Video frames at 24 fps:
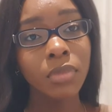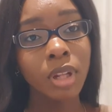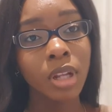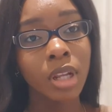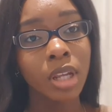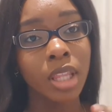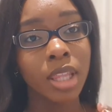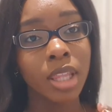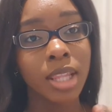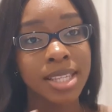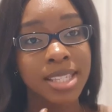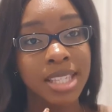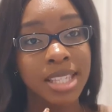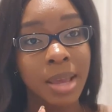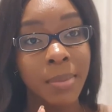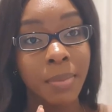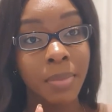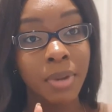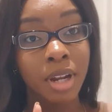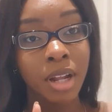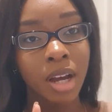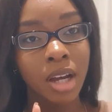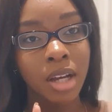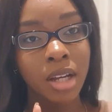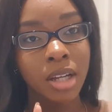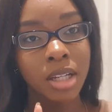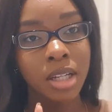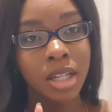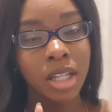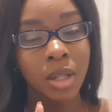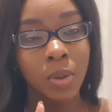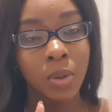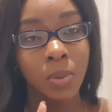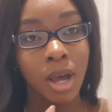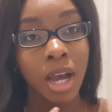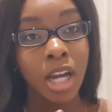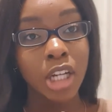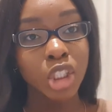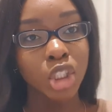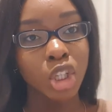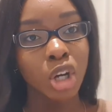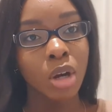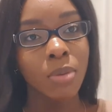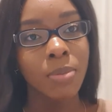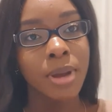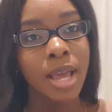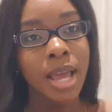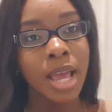in the seminar, in the
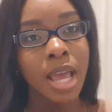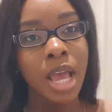workshop.